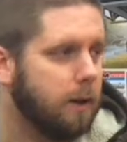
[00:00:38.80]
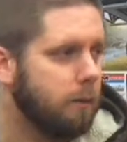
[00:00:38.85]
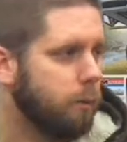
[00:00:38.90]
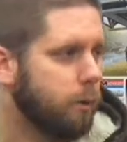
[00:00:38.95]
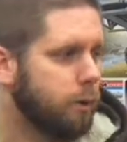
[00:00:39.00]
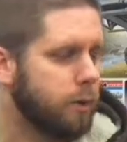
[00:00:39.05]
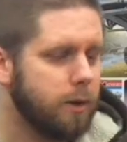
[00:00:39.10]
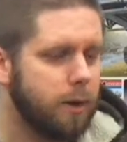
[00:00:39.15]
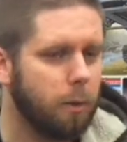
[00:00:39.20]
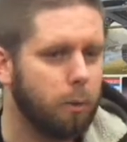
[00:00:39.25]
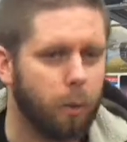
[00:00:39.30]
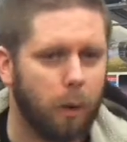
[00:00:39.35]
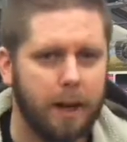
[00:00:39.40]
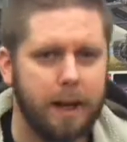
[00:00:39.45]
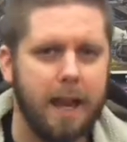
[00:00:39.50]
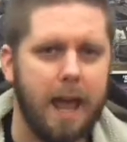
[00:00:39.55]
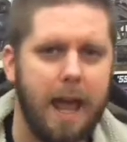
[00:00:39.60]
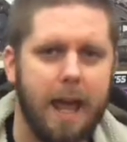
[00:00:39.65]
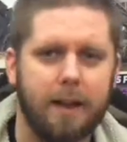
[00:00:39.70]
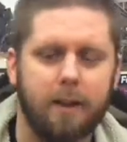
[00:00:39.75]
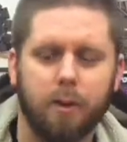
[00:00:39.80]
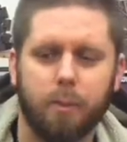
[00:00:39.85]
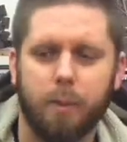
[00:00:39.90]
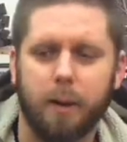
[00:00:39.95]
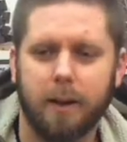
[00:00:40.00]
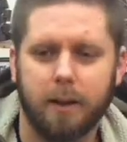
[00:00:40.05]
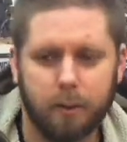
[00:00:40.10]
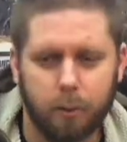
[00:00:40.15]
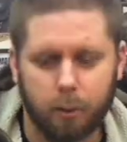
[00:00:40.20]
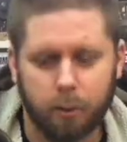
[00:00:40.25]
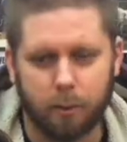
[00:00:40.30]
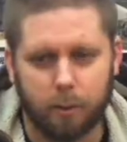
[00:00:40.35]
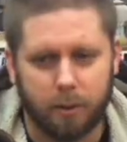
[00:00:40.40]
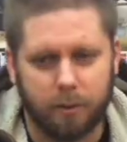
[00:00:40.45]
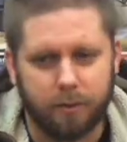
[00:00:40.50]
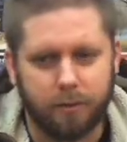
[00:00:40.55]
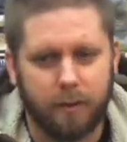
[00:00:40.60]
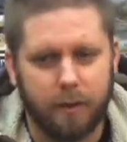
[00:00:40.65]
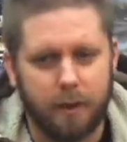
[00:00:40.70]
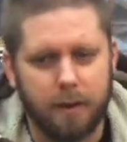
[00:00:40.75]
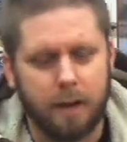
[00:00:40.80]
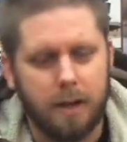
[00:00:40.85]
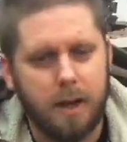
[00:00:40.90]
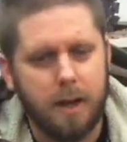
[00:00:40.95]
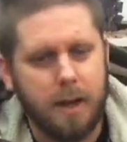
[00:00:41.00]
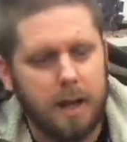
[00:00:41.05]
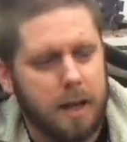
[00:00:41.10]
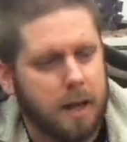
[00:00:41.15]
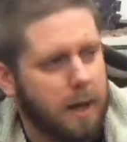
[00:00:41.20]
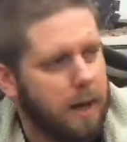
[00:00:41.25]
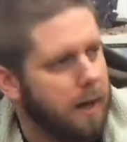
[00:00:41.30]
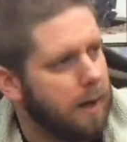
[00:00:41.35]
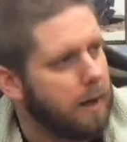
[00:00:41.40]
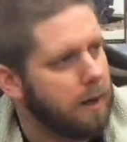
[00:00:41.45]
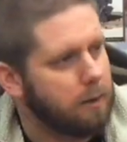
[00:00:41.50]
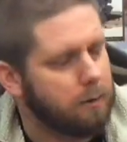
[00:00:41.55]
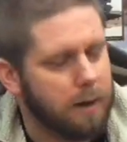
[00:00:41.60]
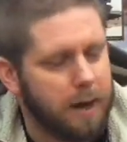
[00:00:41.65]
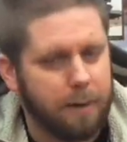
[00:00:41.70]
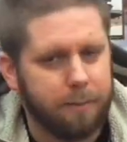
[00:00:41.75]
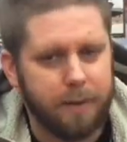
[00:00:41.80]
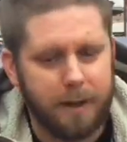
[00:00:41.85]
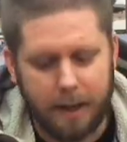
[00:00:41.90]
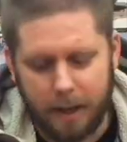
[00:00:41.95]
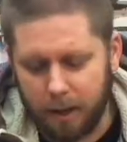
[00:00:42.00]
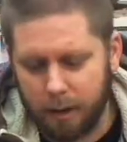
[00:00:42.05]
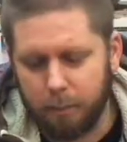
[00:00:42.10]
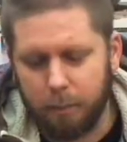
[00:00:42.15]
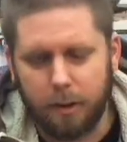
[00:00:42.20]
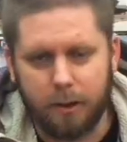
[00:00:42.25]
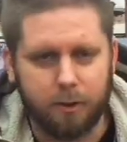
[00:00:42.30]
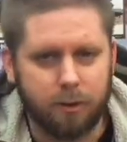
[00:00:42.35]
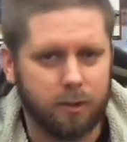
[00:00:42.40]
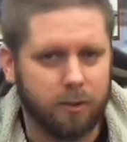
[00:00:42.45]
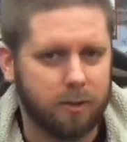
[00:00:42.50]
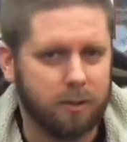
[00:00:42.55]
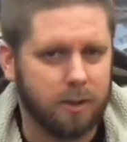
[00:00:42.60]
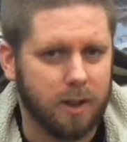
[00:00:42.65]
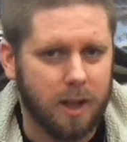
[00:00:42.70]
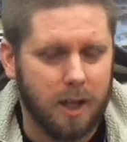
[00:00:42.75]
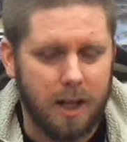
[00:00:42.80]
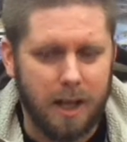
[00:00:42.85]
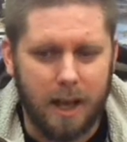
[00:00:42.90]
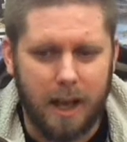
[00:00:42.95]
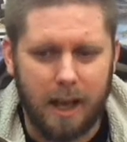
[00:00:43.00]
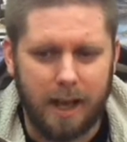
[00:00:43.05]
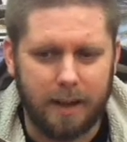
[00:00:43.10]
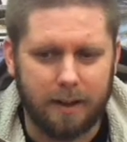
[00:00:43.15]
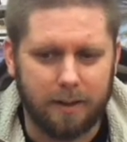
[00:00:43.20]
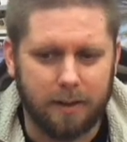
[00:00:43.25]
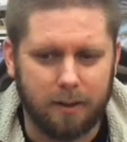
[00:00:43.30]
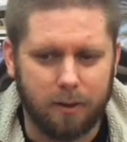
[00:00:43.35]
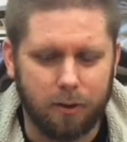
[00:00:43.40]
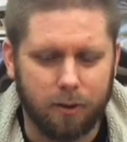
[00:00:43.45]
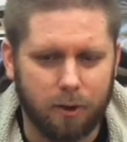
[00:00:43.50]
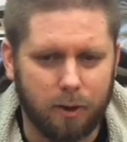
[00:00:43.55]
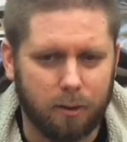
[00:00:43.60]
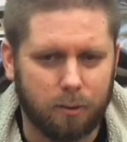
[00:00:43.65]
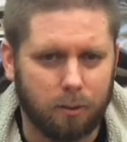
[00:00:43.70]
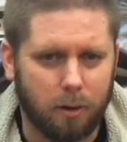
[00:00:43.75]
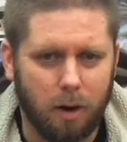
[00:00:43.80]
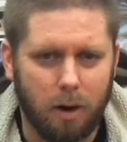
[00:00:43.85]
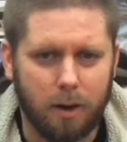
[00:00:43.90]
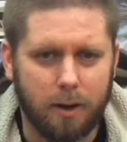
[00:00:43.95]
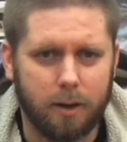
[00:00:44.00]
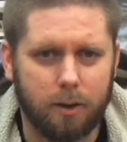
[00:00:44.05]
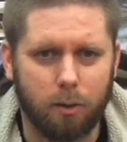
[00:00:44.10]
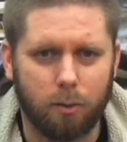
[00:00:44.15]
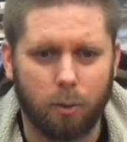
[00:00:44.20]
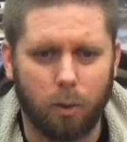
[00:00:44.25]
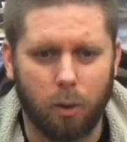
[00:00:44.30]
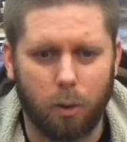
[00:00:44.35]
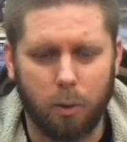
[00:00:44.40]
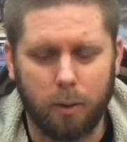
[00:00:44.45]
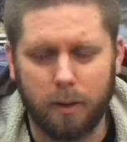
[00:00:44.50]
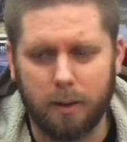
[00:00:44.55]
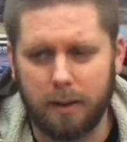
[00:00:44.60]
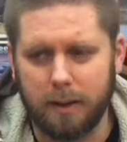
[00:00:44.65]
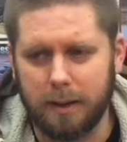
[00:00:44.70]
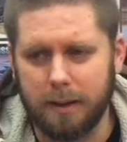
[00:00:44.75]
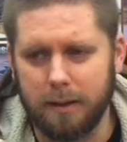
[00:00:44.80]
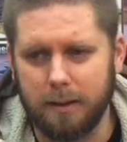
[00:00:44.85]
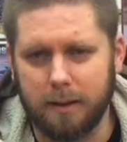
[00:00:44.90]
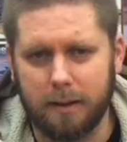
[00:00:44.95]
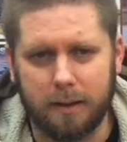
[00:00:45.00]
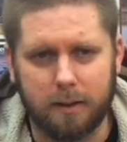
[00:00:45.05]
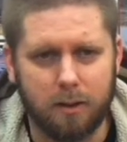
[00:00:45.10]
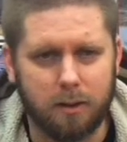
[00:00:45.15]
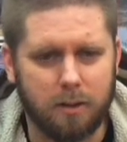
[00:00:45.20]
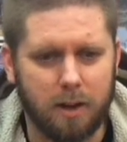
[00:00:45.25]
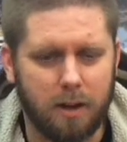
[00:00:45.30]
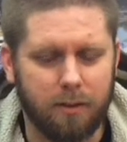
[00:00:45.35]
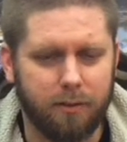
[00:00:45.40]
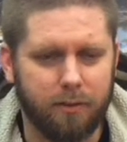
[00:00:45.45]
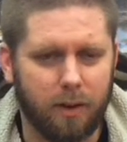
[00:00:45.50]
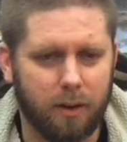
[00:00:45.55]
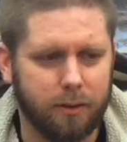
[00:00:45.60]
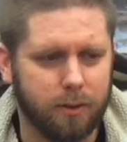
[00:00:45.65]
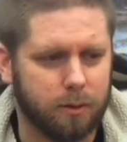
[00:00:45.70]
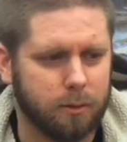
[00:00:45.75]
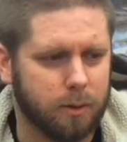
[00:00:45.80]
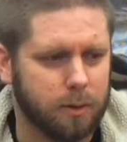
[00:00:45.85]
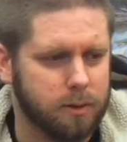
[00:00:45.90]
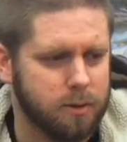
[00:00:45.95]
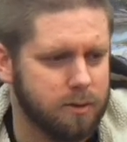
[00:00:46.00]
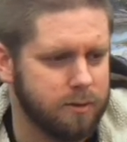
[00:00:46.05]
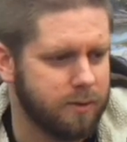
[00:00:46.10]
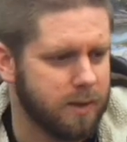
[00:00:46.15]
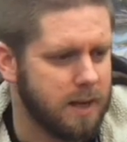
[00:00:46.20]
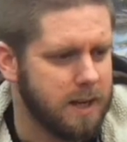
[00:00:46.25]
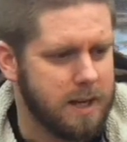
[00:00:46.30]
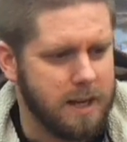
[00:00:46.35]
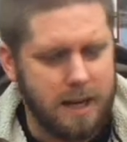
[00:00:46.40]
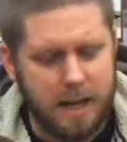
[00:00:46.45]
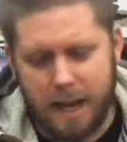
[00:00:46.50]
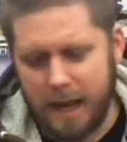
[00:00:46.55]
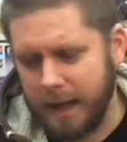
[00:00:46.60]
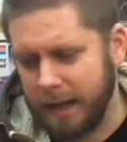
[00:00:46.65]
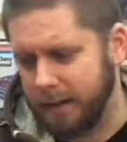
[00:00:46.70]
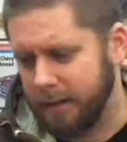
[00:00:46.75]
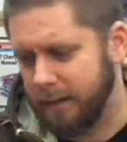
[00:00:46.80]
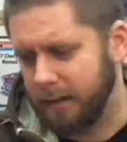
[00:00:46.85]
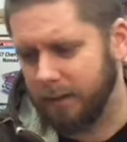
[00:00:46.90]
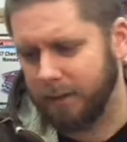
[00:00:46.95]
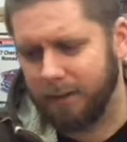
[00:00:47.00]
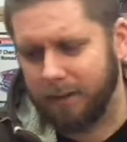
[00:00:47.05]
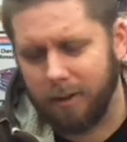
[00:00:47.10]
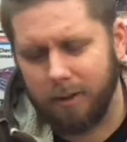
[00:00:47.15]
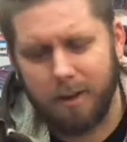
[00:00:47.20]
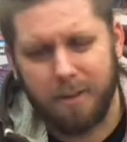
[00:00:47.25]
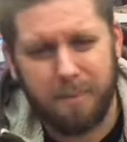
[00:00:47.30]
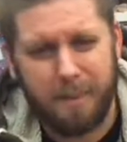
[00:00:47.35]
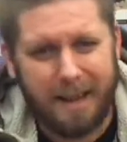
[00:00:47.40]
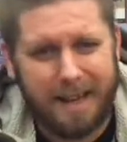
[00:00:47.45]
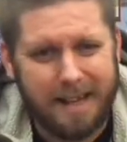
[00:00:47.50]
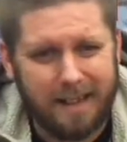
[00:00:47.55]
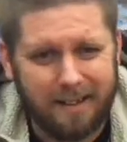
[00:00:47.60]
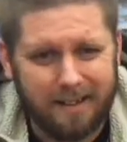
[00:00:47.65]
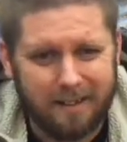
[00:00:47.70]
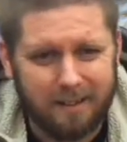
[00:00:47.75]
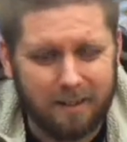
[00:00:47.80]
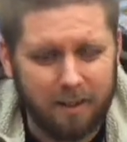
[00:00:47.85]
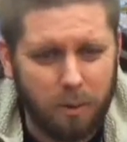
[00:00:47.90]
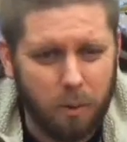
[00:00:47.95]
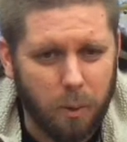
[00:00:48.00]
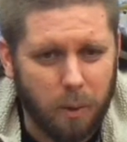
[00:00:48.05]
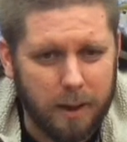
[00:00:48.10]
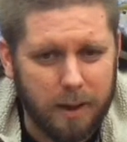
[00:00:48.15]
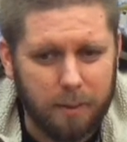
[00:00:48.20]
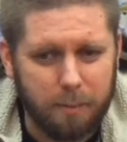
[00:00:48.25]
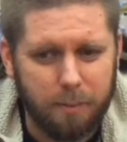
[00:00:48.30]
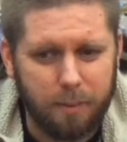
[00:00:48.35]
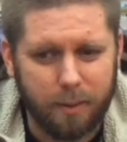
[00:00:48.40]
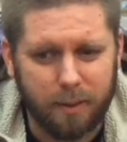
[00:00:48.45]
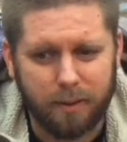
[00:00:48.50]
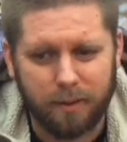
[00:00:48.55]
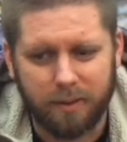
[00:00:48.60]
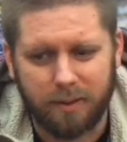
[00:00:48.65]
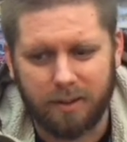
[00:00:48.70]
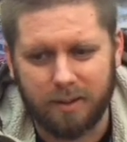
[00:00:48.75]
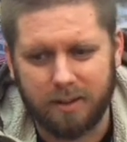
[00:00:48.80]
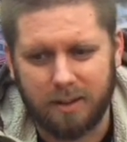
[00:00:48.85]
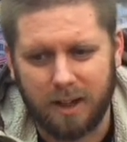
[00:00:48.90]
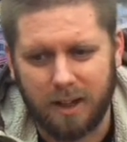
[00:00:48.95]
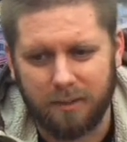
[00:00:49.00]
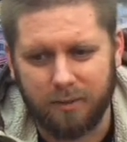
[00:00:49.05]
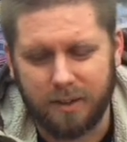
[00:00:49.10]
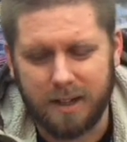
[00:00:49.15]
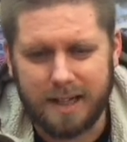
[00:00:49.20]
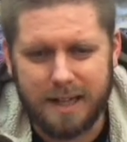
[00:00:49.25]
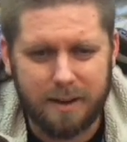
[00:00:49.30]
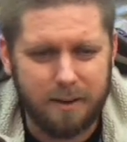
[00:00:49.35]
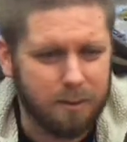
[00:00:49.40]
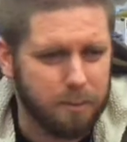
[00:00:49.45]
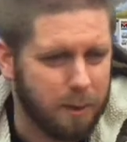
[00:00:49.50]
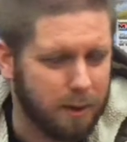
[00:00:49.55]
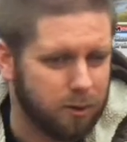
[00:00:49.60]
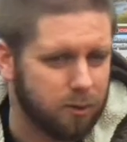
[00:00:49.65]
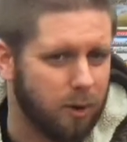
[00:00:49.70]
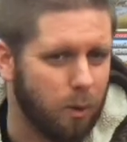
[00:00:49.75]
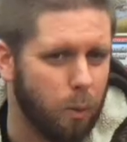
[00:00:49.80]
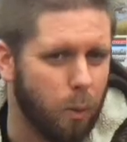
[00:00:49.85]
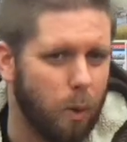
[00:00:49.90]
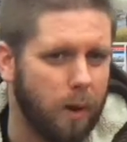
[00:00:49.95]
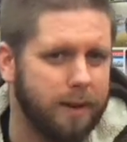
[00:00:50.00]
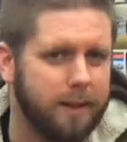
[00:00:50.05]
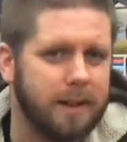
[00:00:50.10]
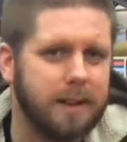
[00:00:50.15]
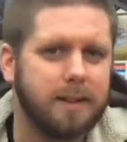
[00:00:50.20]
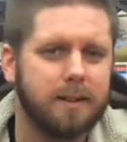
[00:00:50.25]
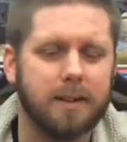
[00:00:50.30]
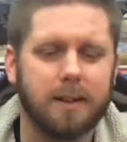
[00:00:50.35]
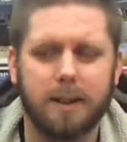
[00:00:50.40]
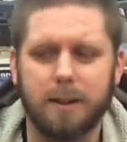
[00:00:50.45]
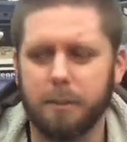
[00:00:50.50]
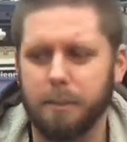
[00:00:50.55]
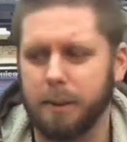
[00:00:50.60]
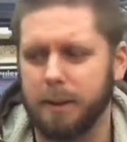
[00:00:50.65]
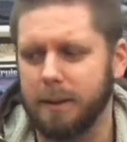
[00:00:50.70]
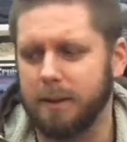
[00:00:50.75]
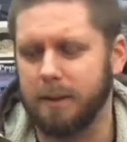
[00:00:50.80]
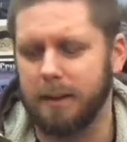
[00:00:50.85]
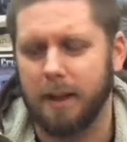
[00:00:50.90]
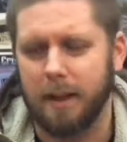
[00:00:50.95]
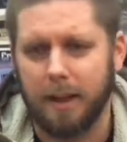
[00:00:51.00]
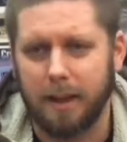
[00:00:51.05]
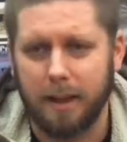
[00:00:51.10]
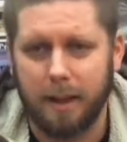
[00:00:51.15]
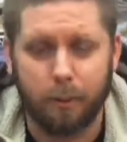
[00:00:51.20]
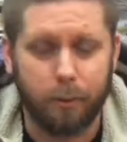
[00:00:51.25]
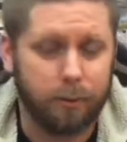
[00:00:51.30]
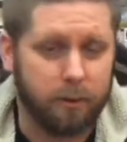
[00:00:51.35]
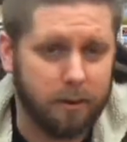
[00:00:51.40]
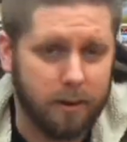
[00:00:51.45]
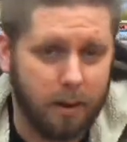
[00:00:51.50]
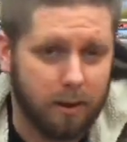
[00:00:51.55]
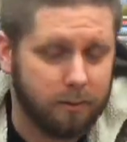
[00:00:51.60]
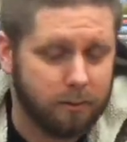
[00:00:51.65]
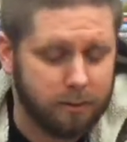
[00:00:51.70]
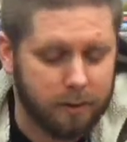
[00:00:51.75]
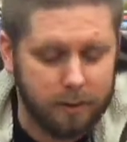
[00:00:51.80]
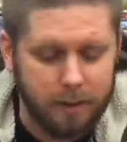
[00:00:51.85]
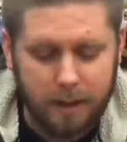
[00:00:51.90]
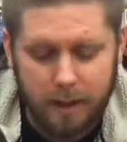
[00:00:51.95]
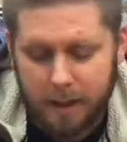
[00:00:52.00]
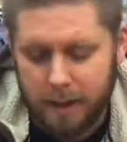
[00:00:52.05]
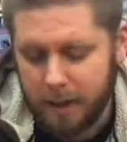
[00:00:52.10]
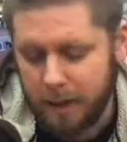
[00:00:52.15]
Was in the right headspace. It was really fun. Grabbed the airbrushes and started rocking and rolling. And just kind of felt the groove. And started painting quite a bit of stuff. Didn't get as much as I wanted to get done. But it was enough, right?